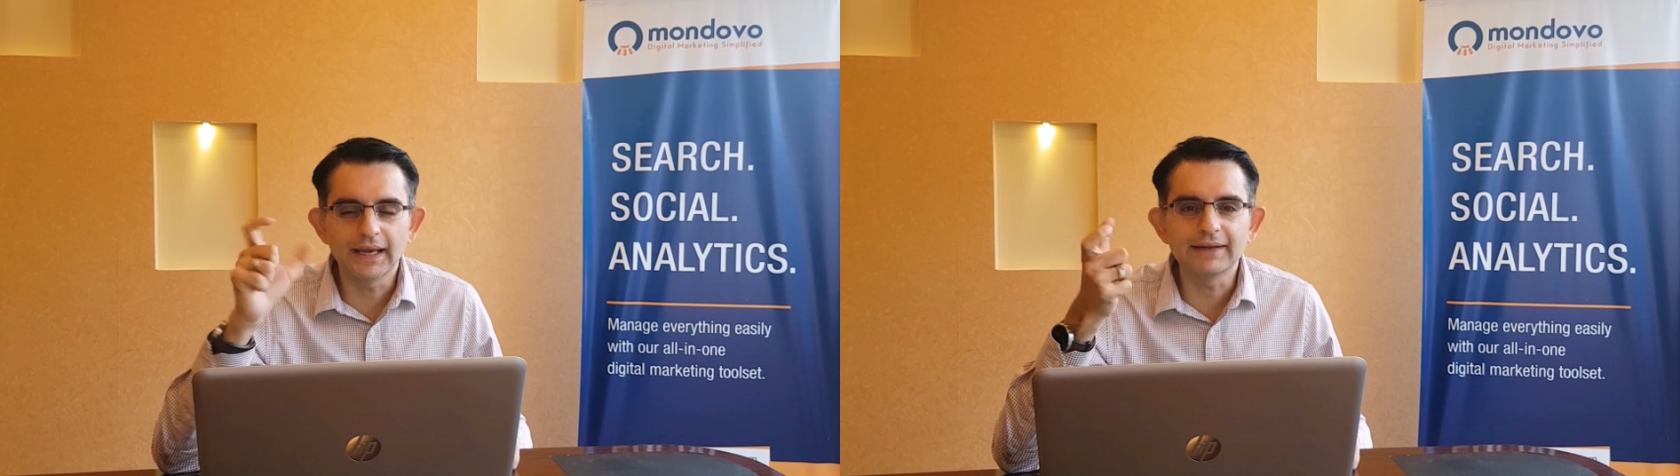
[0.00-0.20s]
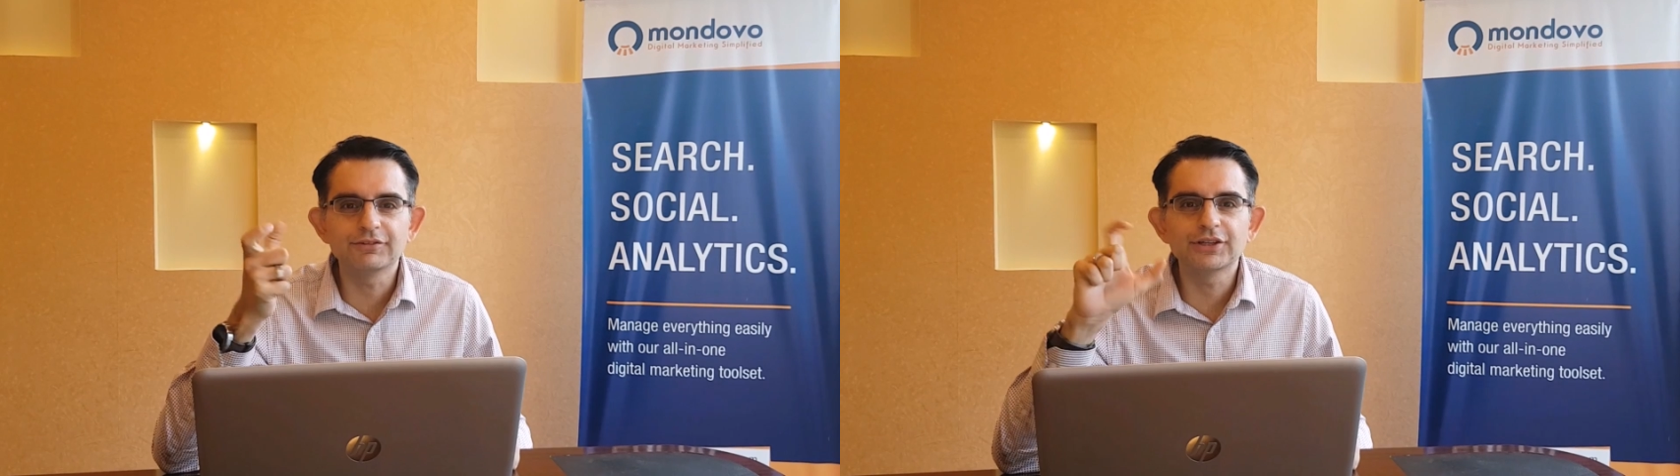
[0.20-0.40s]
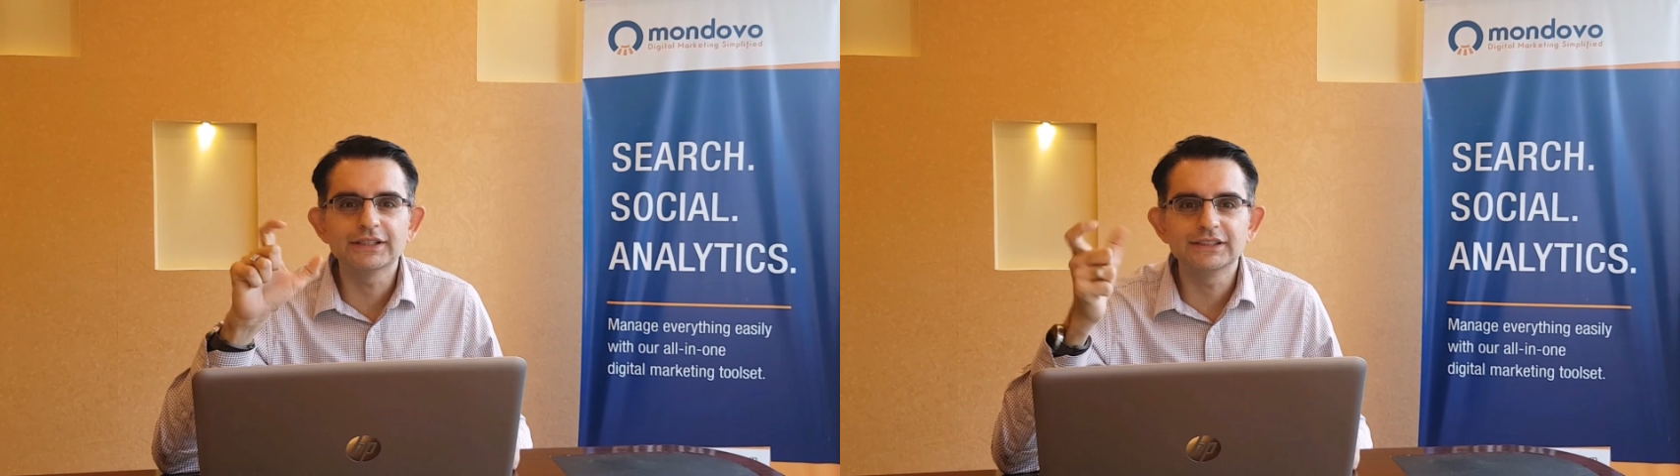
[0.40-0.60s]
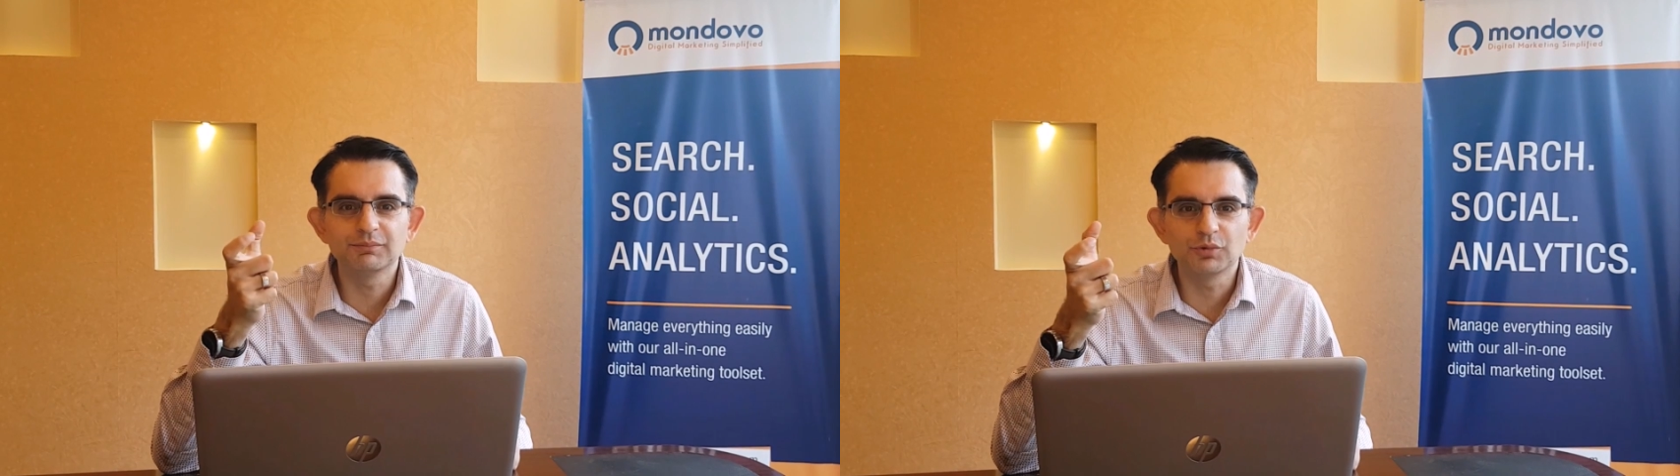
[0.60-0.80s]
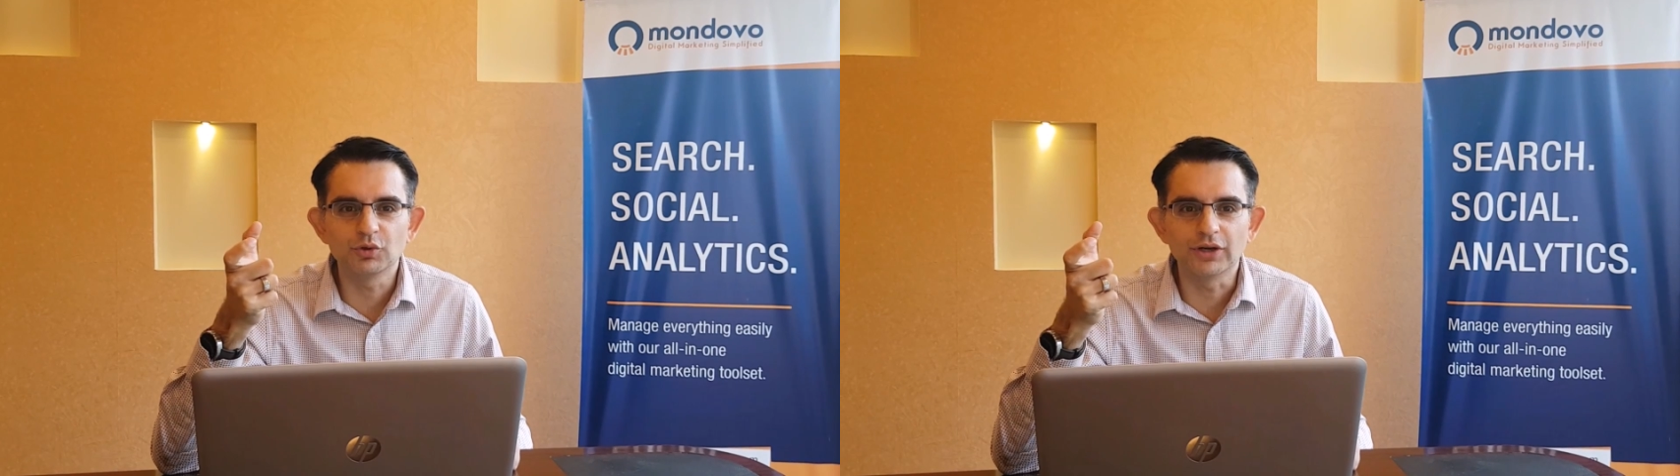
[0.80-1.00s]

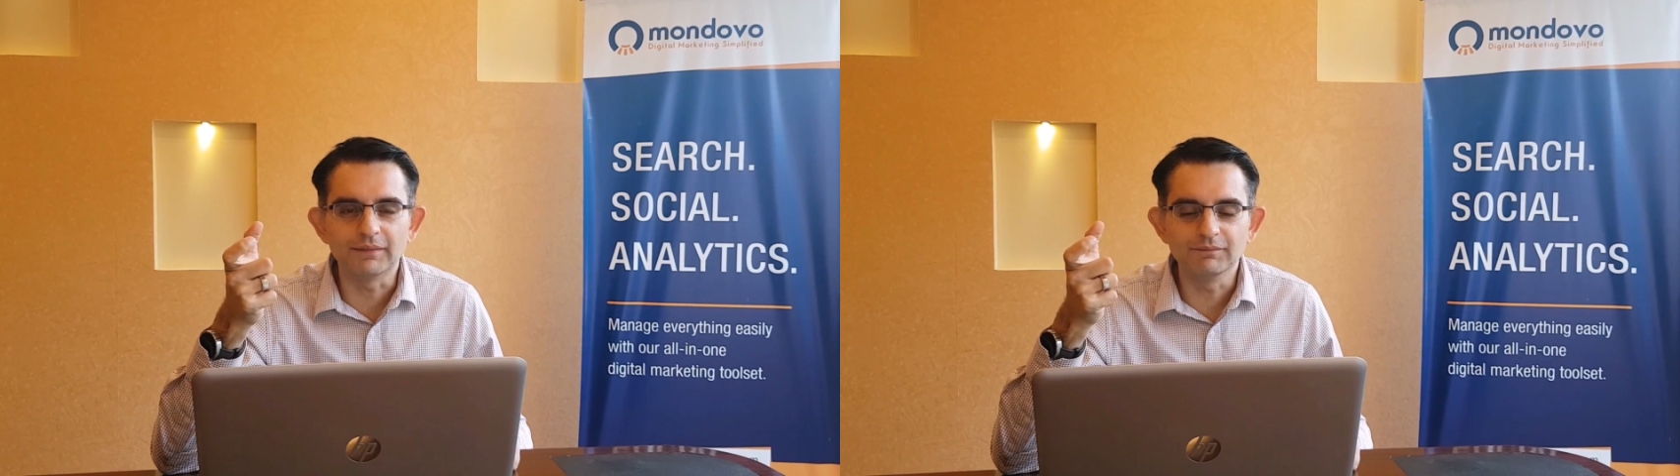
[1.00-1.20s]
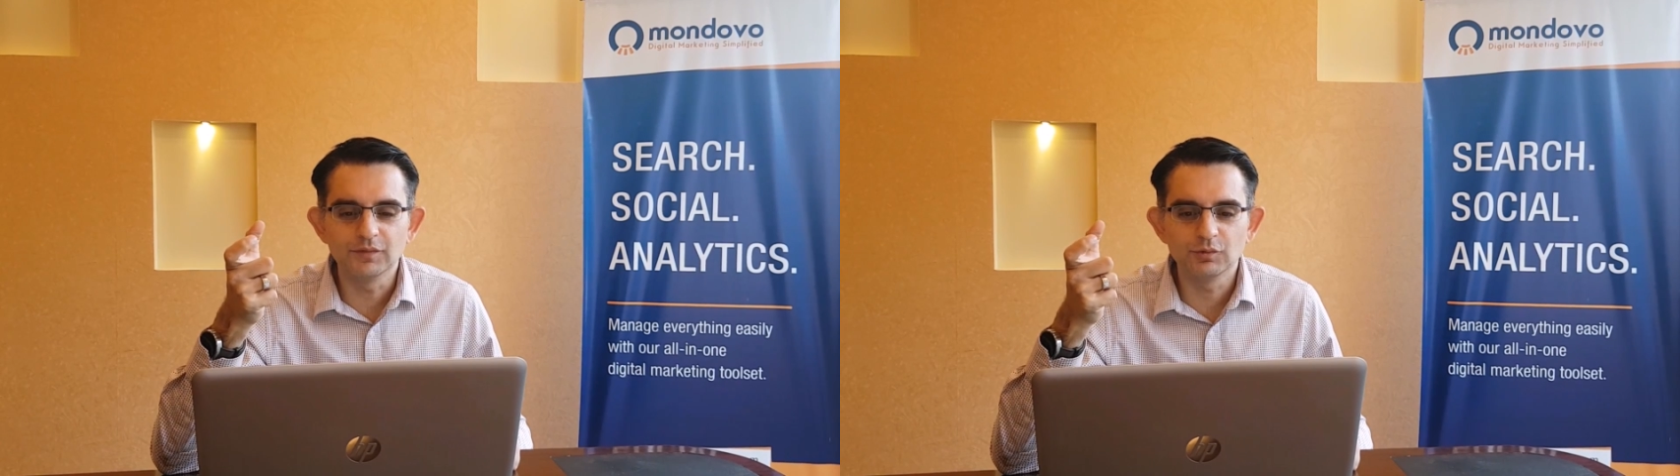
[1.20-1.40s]
advertising program